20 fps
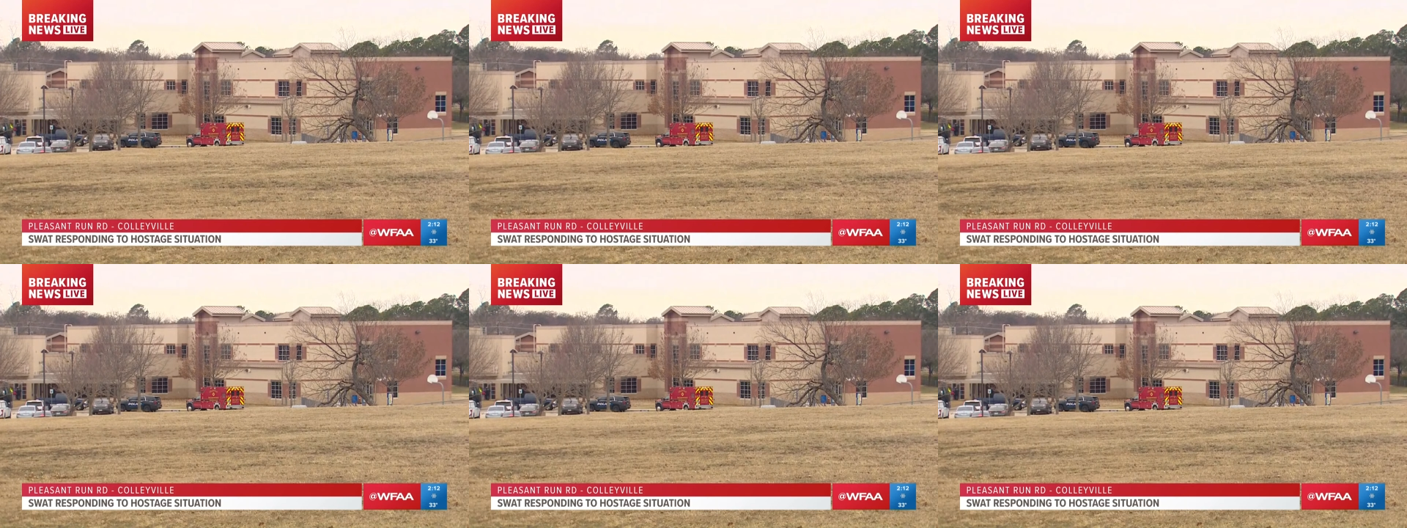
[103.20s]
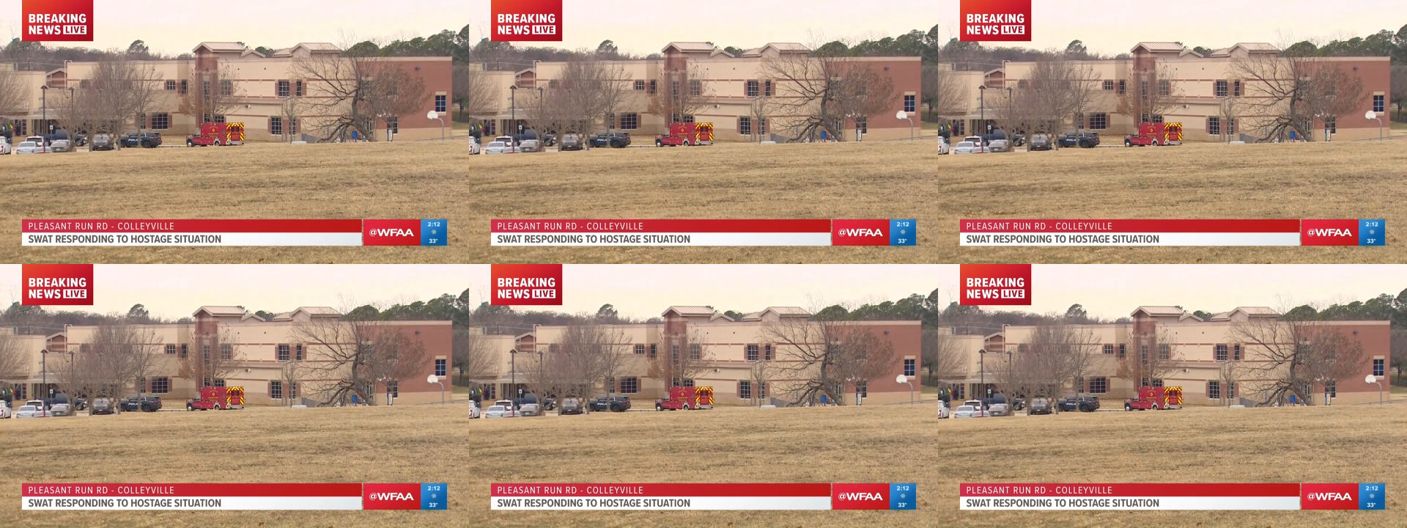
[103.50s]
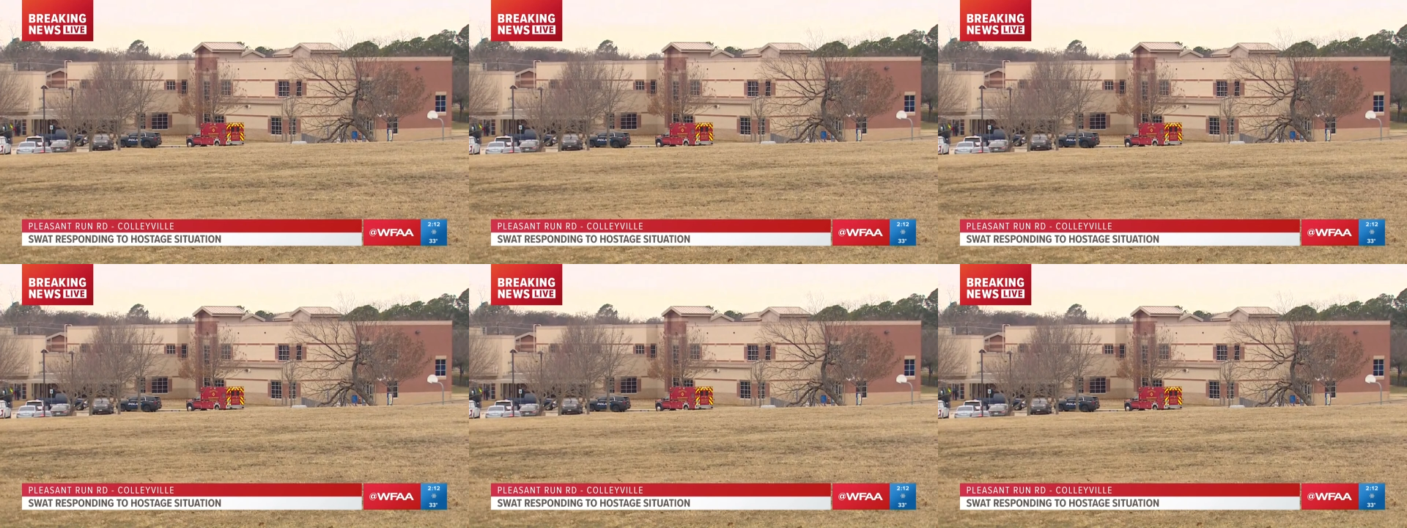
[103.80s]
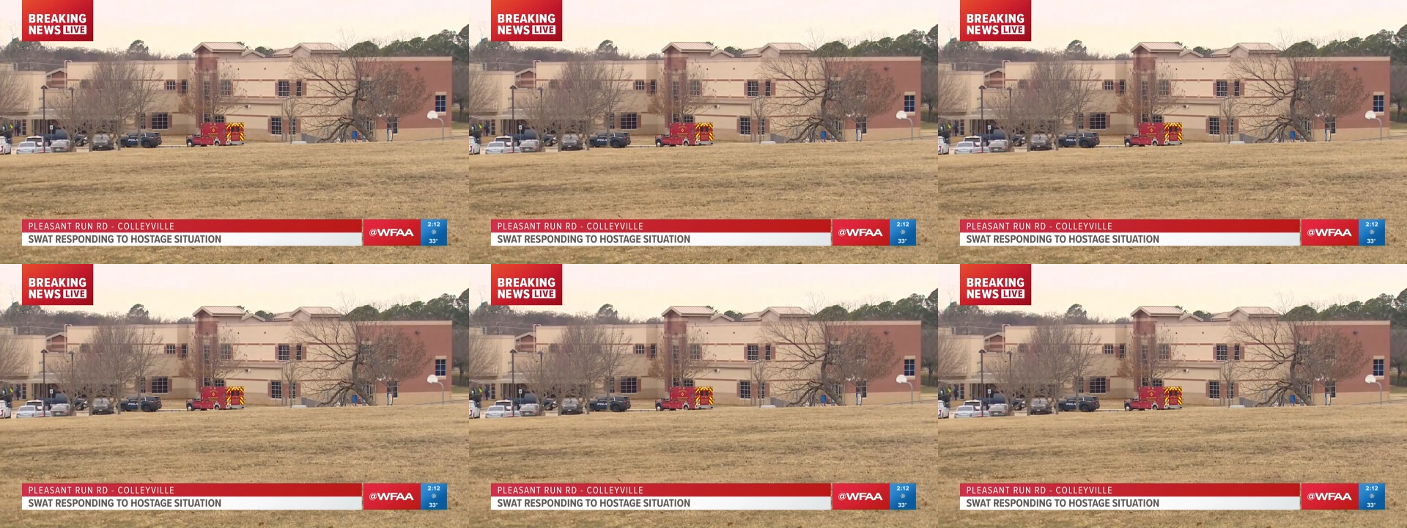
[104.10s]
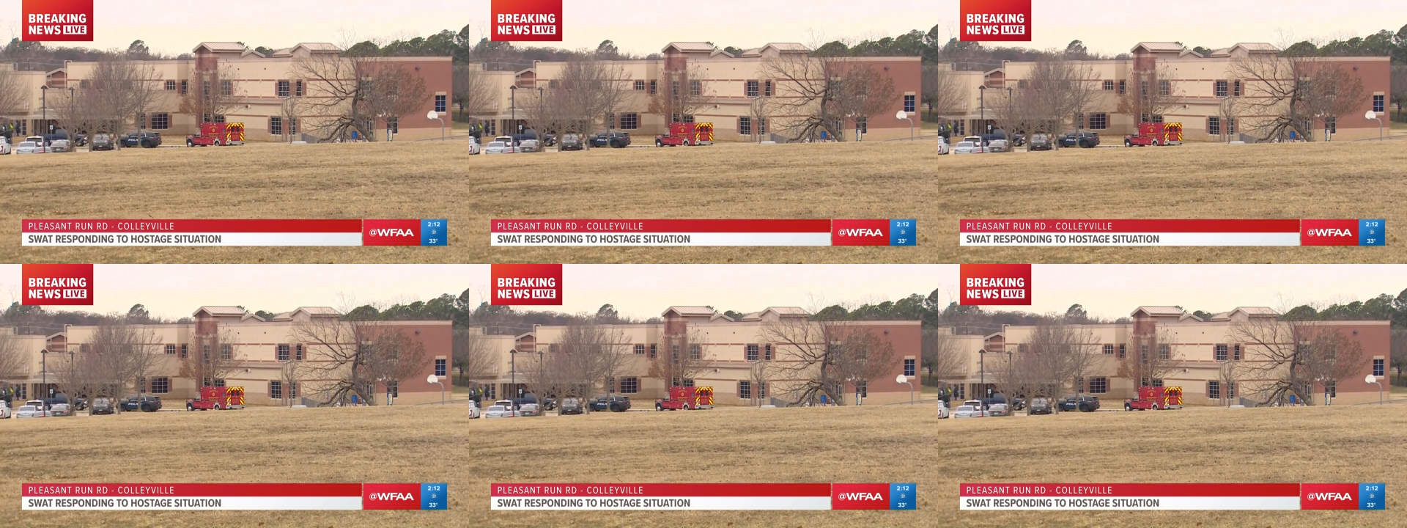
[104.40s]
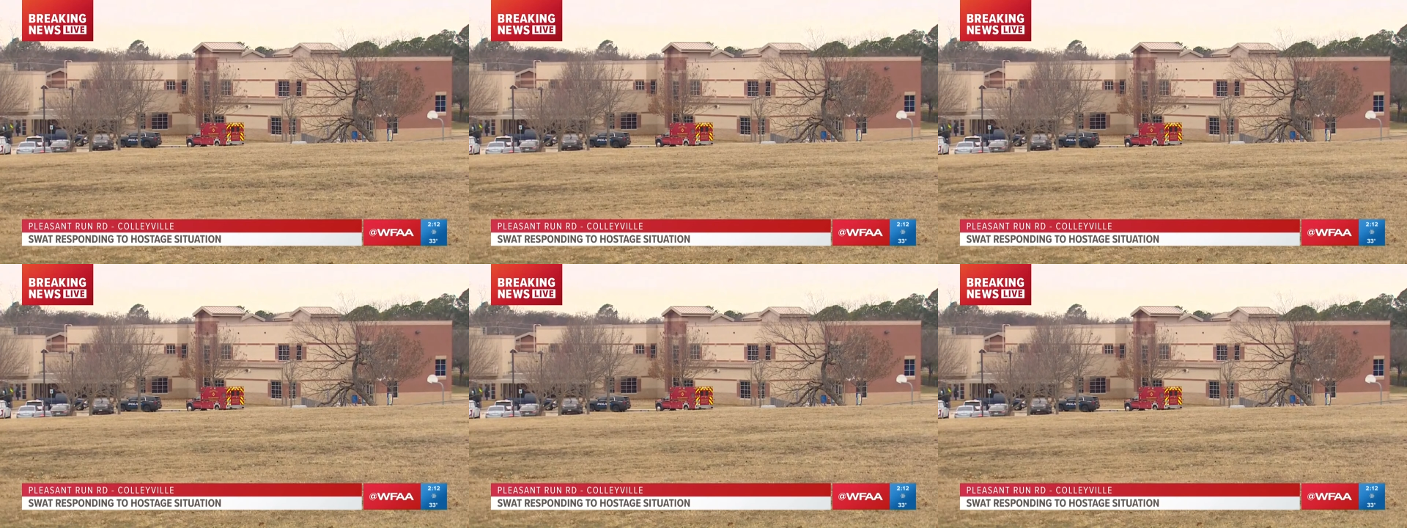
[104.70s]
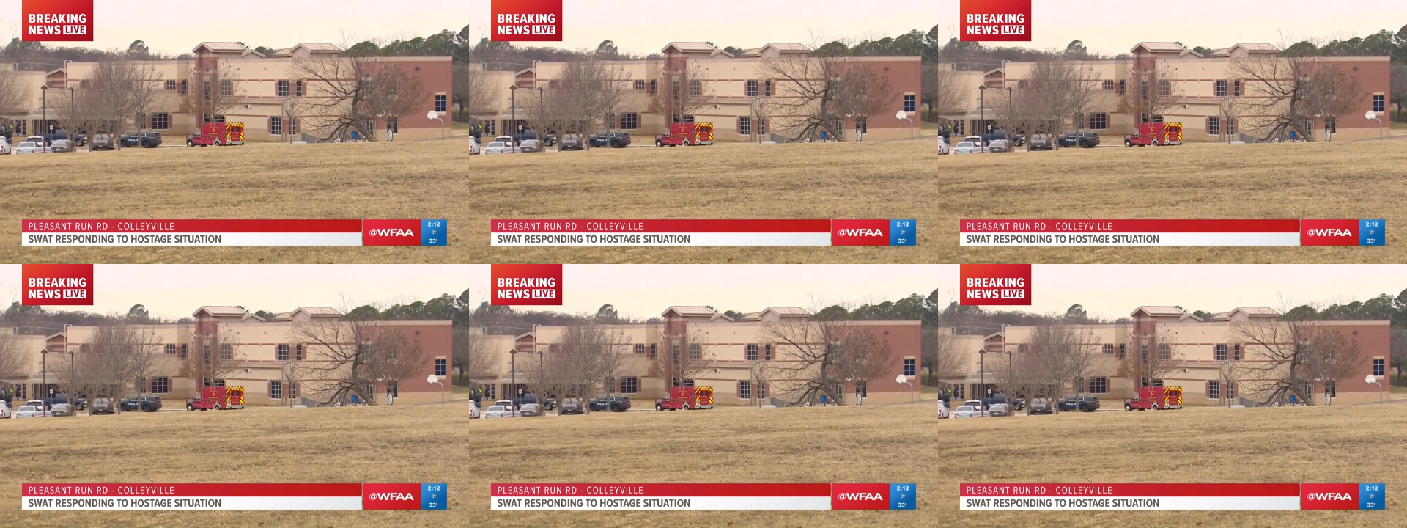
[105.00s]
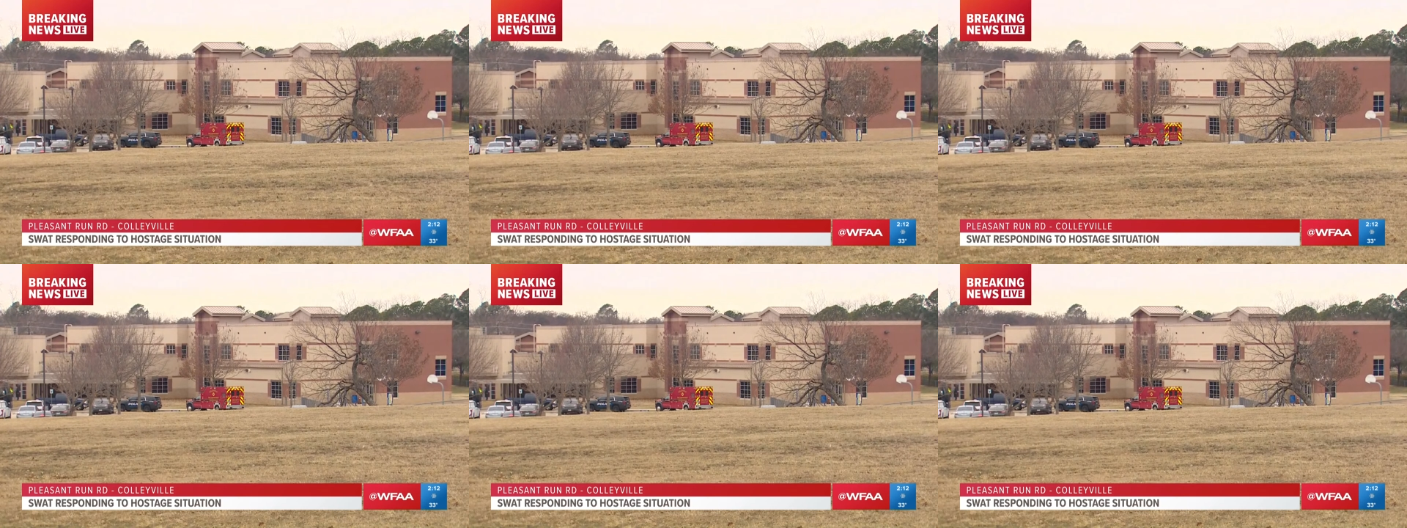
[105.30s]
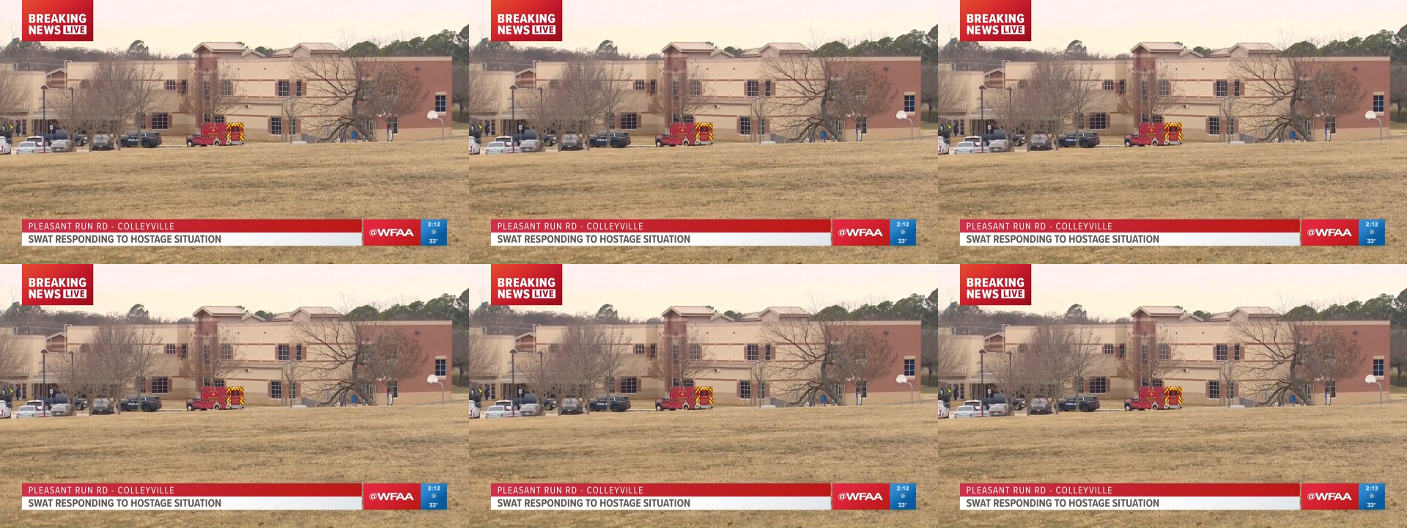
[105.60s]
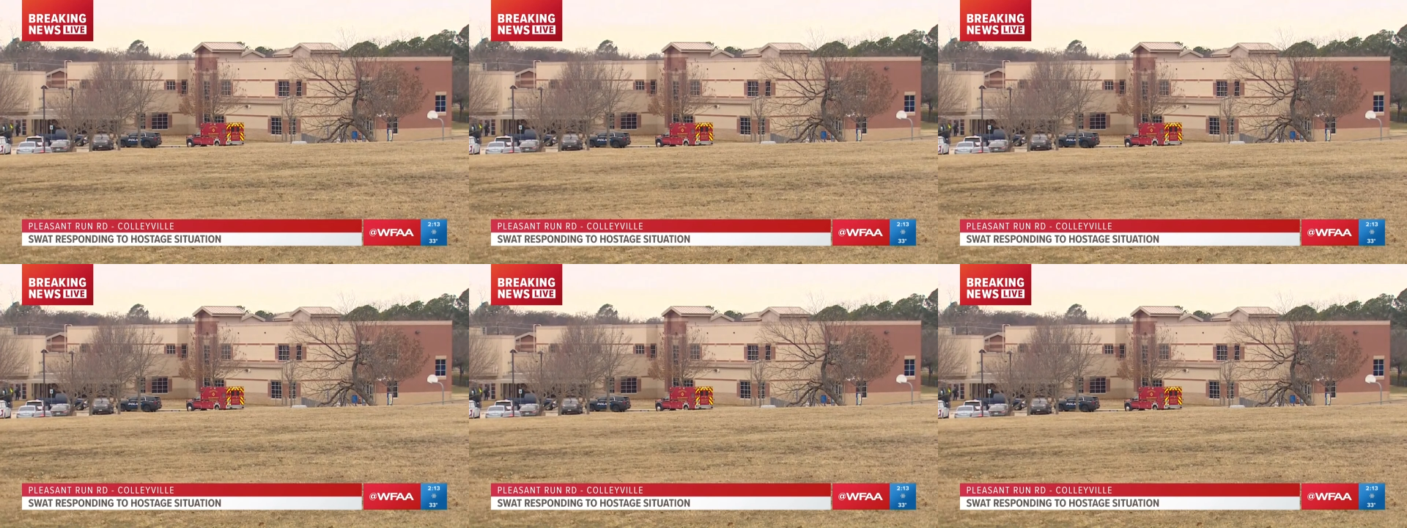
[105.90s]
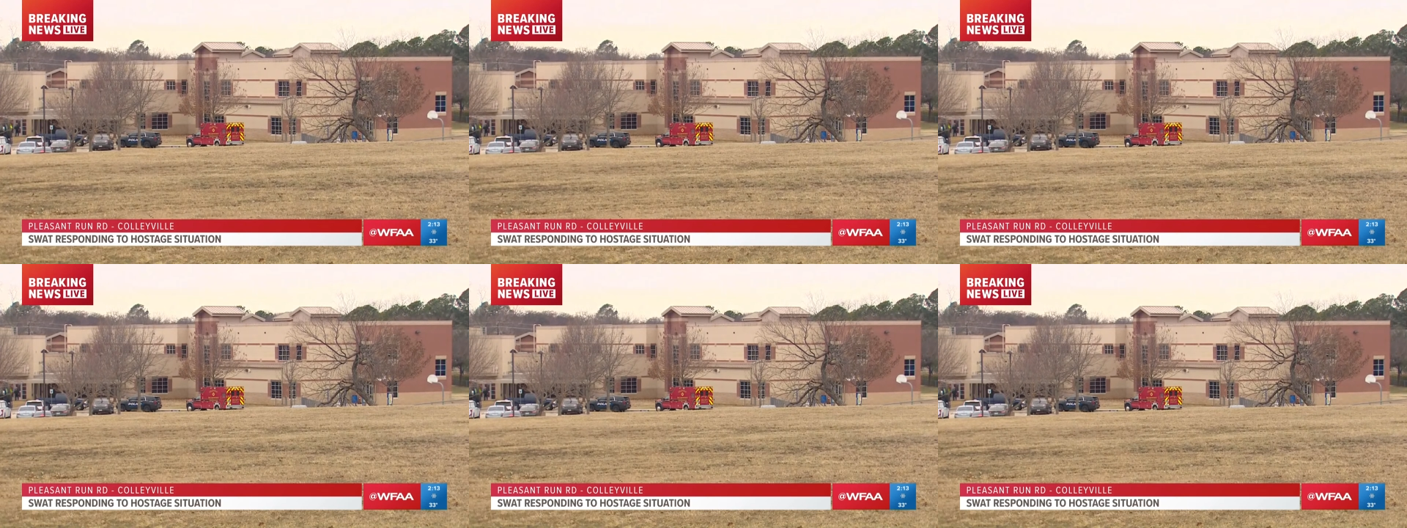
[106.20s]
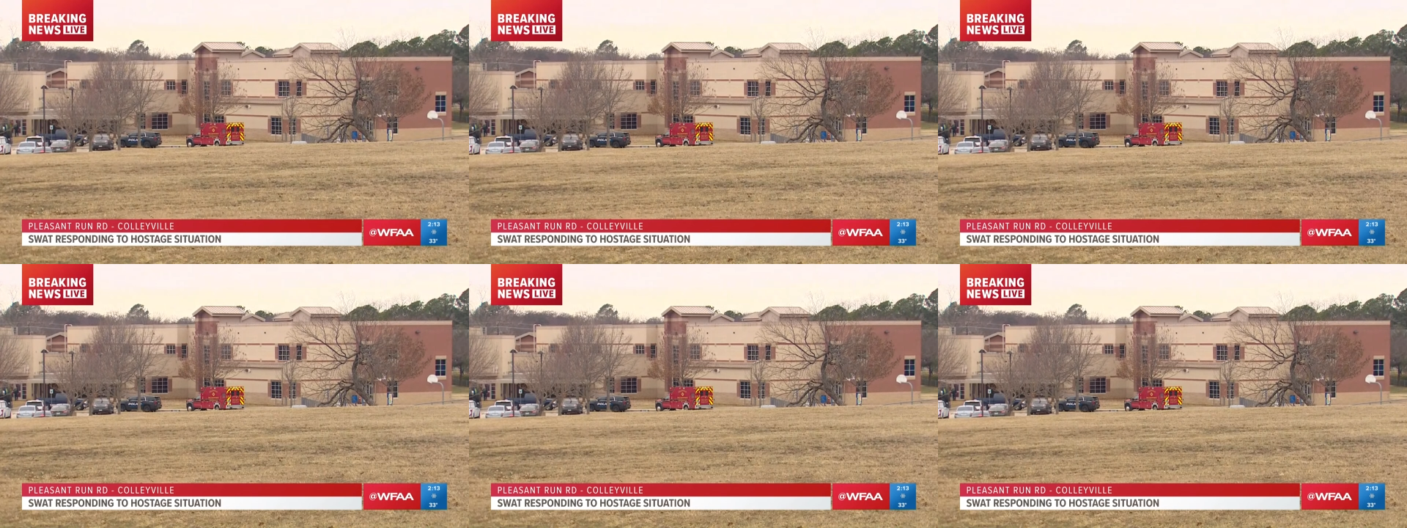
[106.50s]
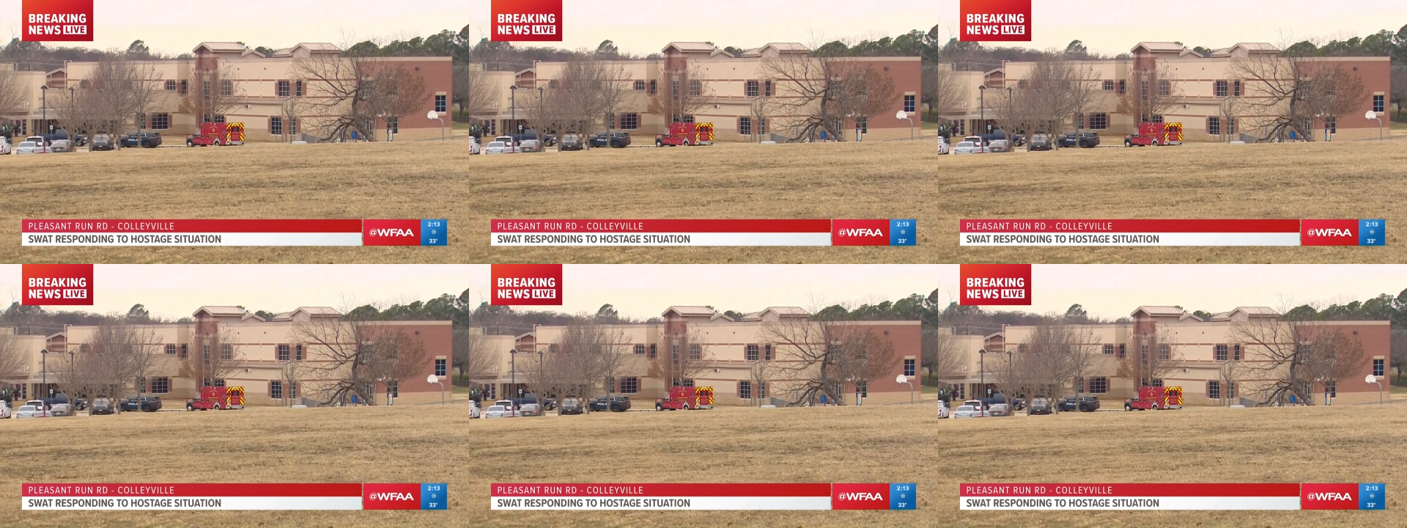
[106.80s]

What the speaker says: (no speaker visible)